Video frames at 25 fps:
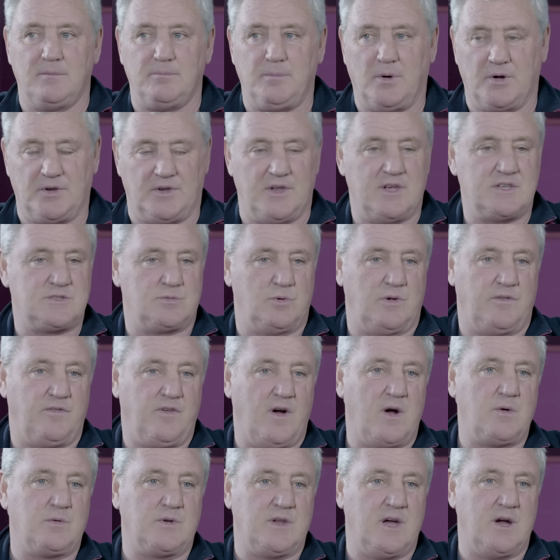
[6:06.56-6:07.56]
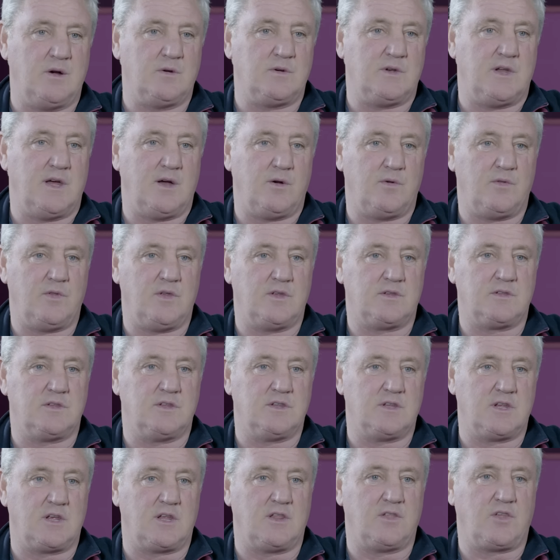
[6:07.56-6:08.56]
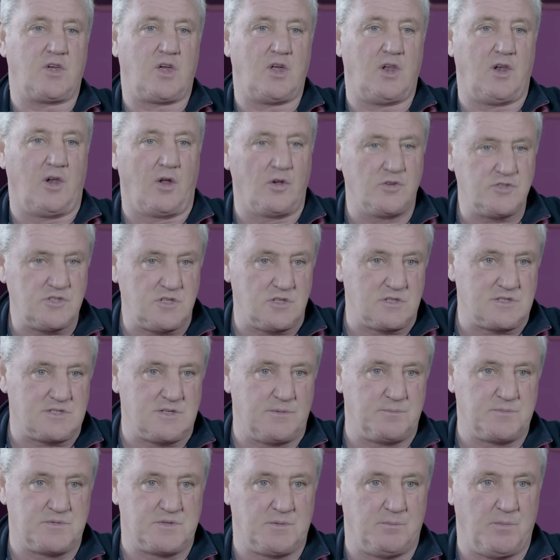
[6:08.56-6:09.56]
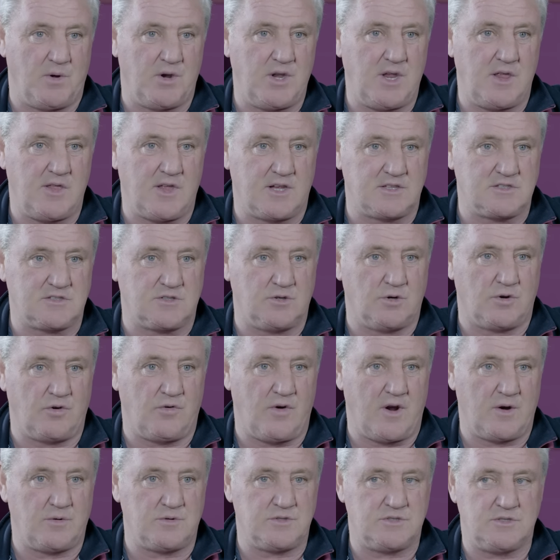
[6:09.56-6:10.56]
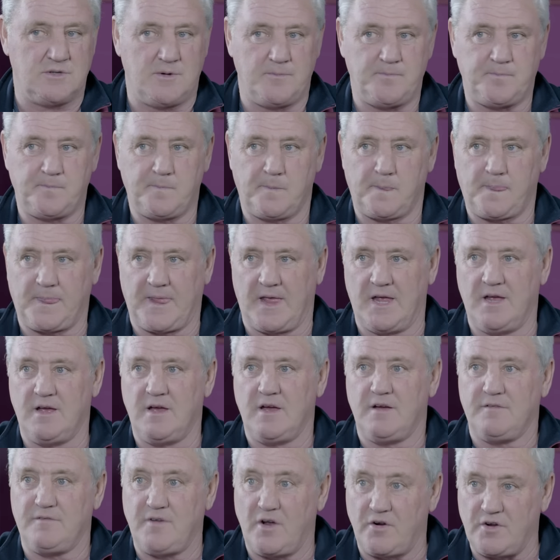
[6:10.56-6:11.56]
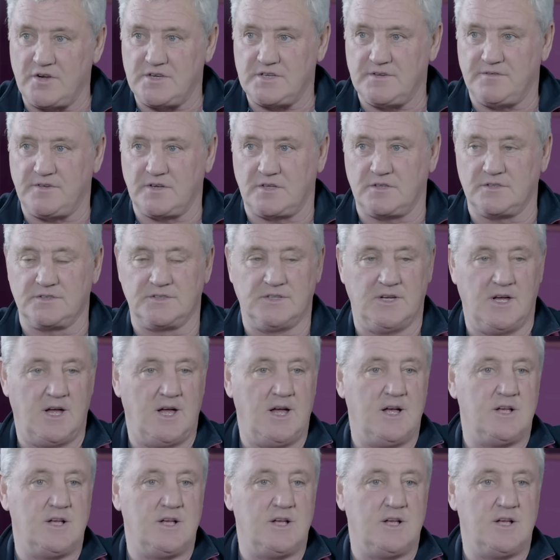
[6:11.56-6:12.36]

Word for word: But as we found out now, the, the colossal sums of money that's going around, very difficult.